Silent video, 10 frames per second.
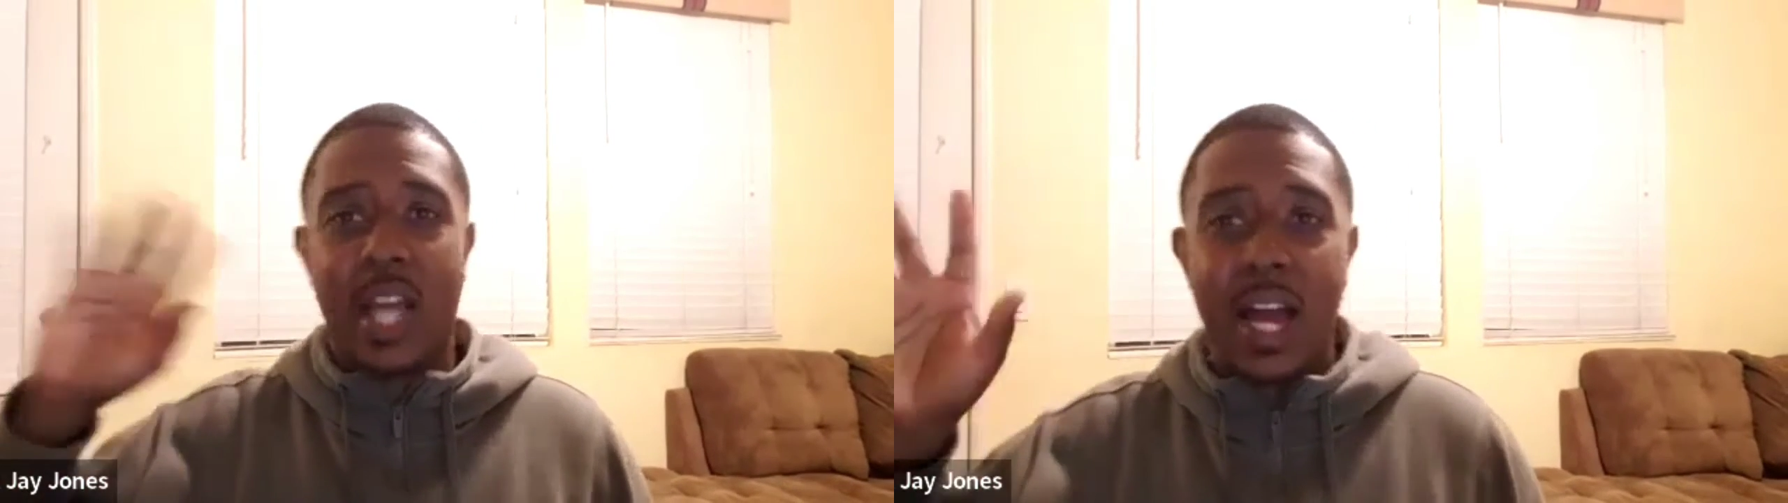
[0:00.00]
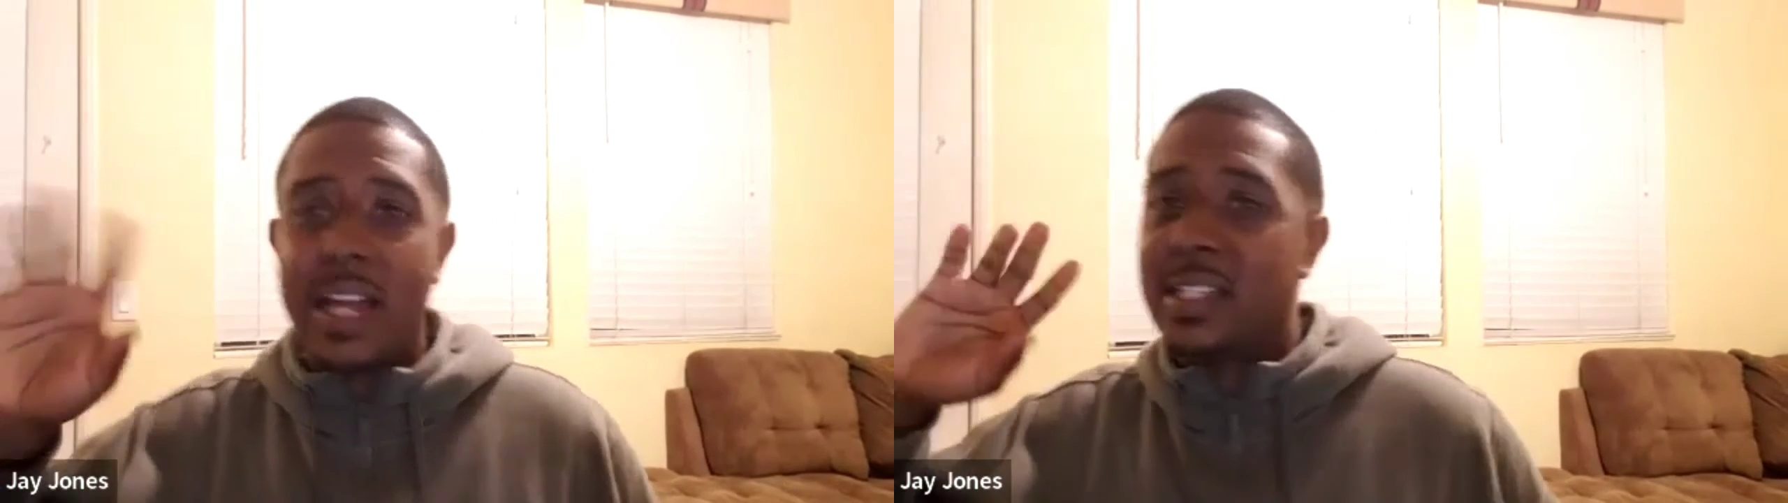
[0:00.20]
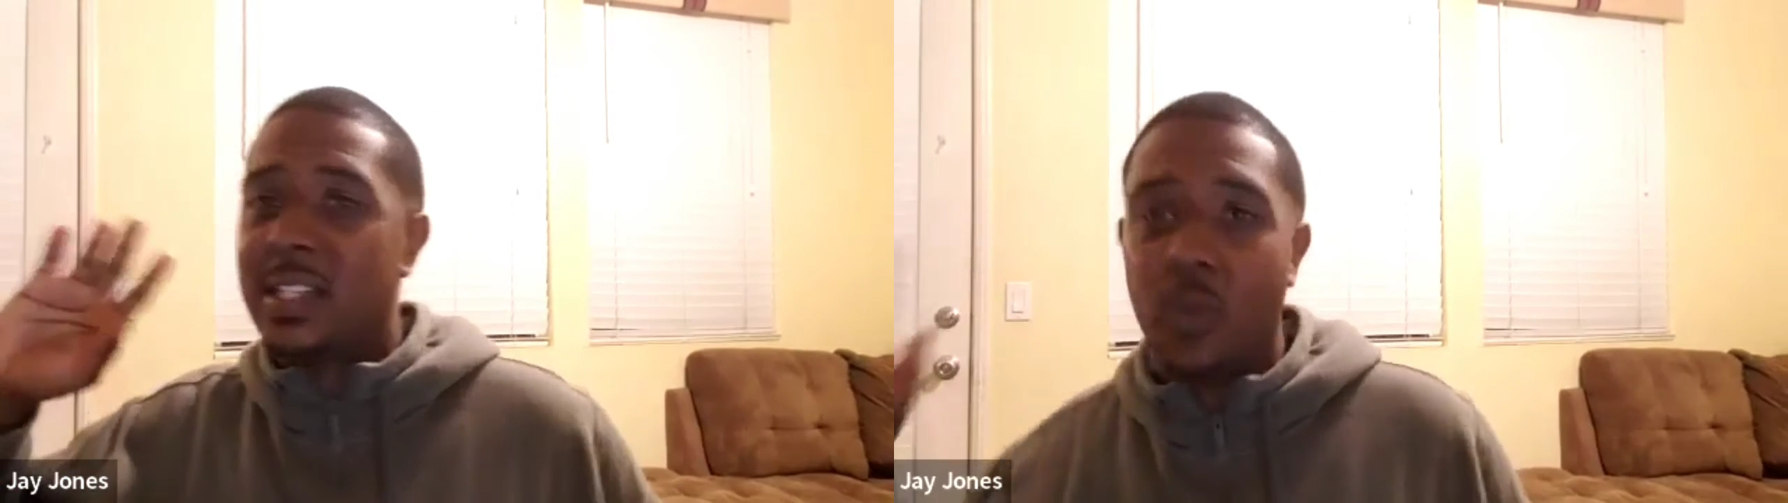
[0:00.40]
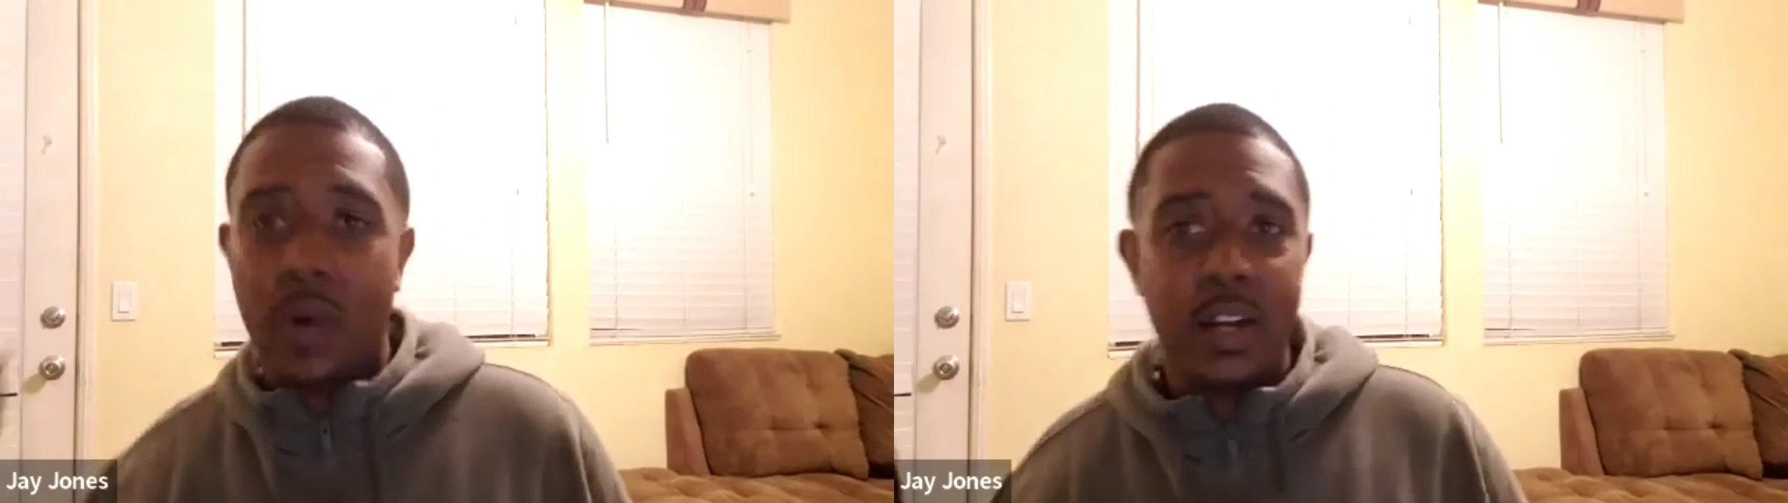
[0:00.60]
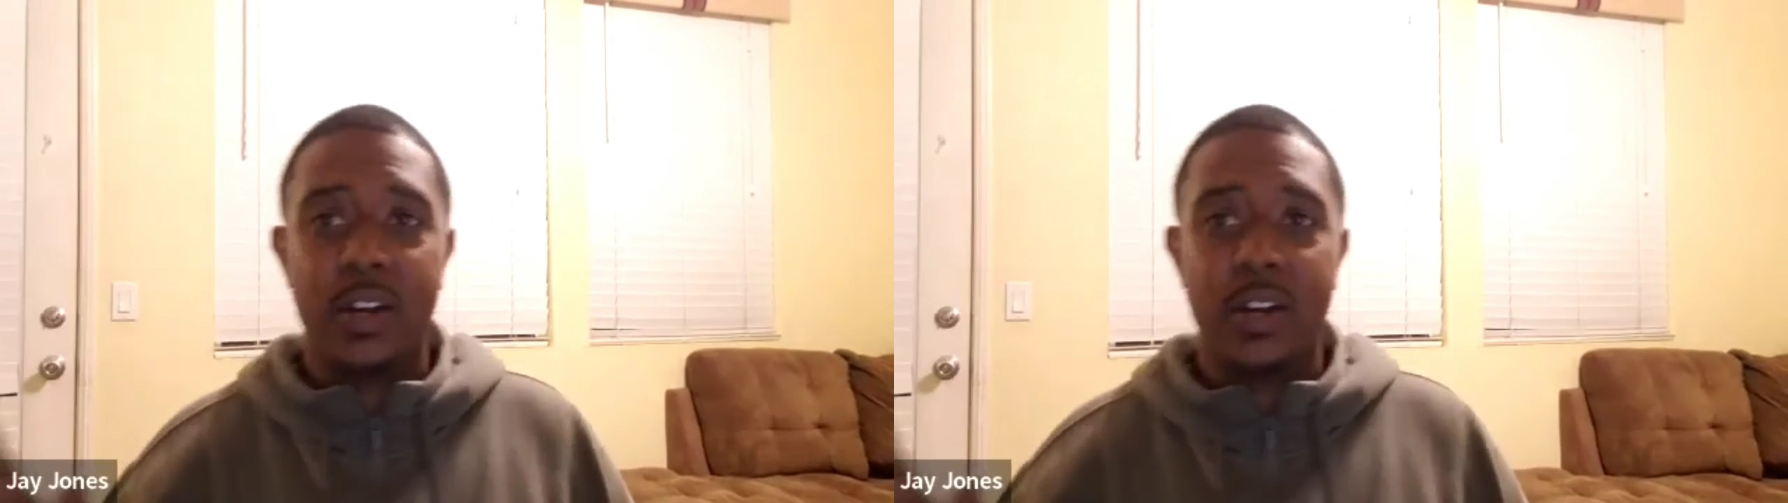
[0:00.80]
signs, and
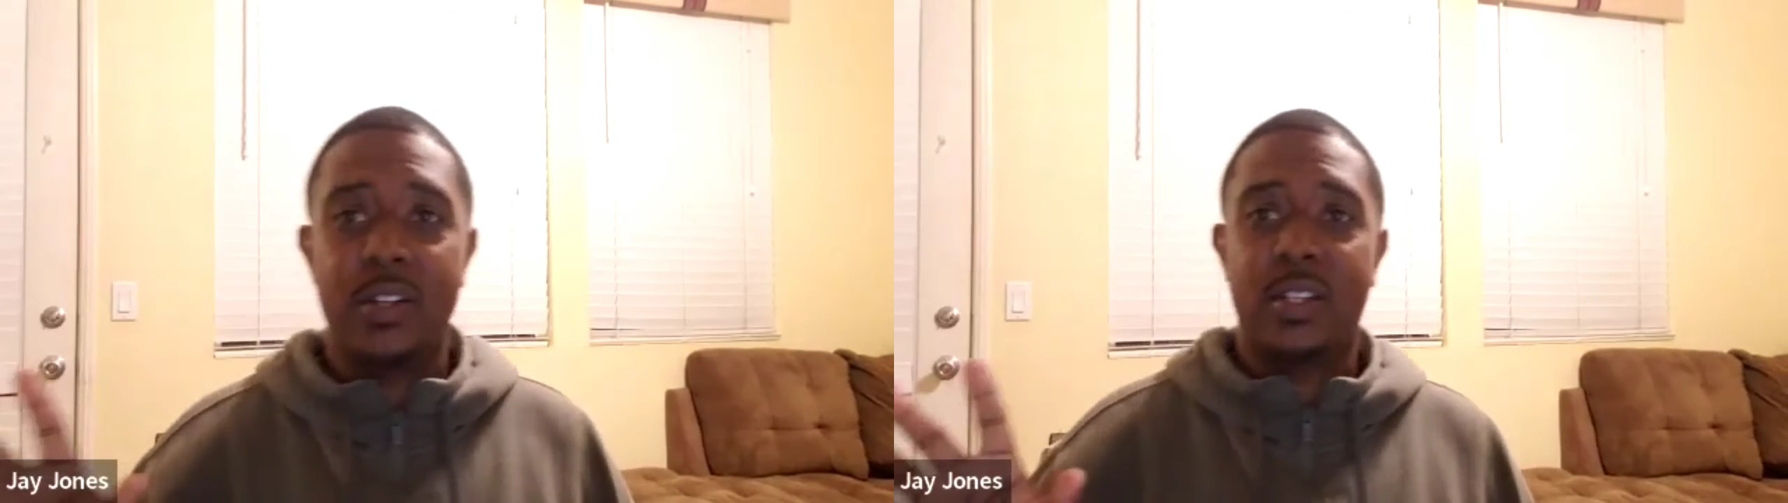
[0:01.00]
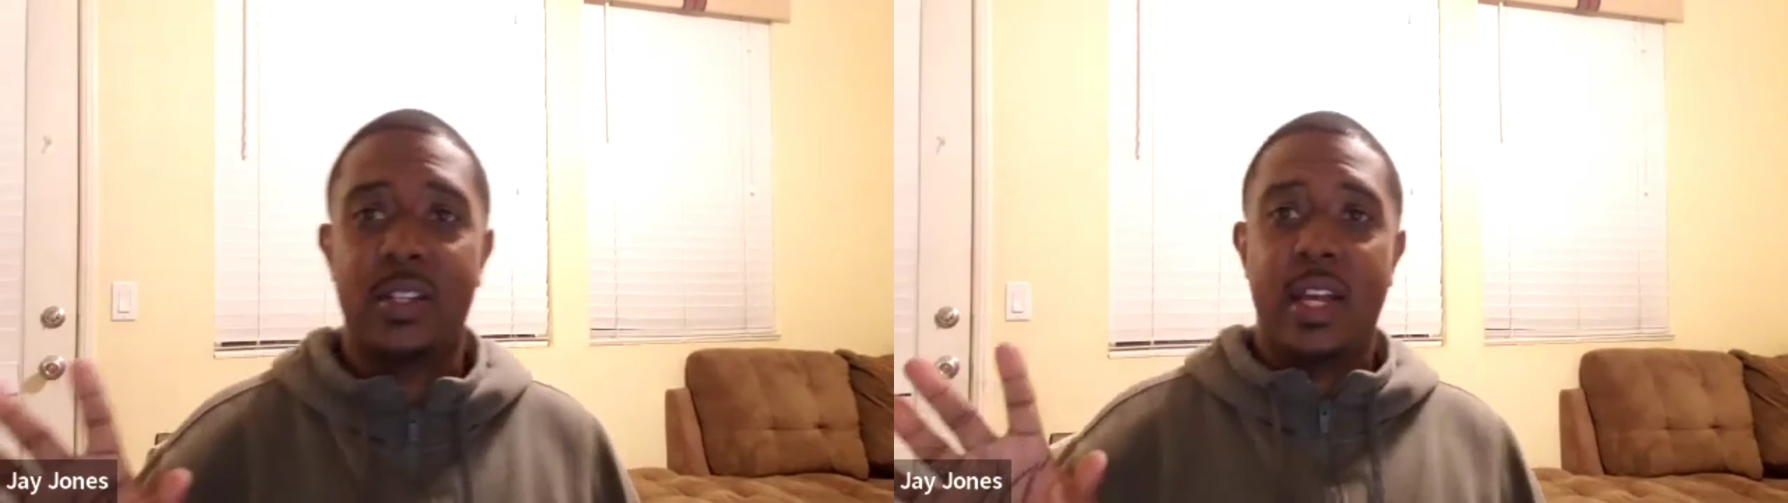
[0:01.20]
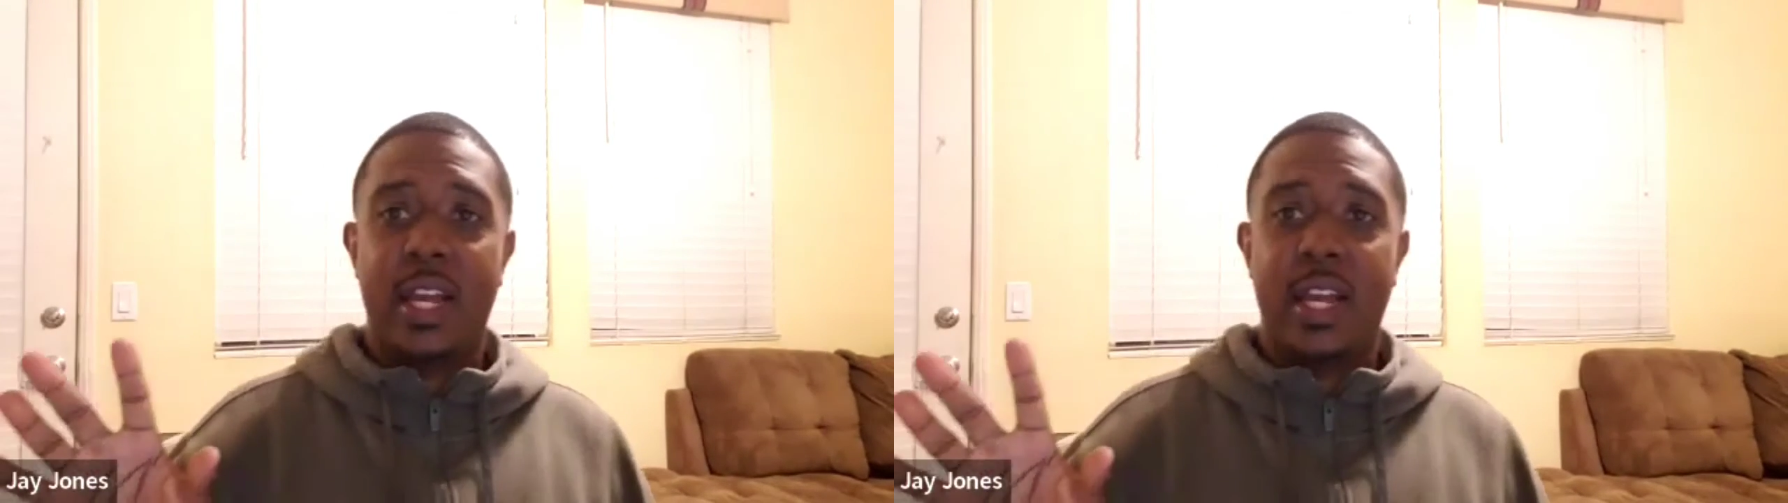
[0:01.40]
wonders.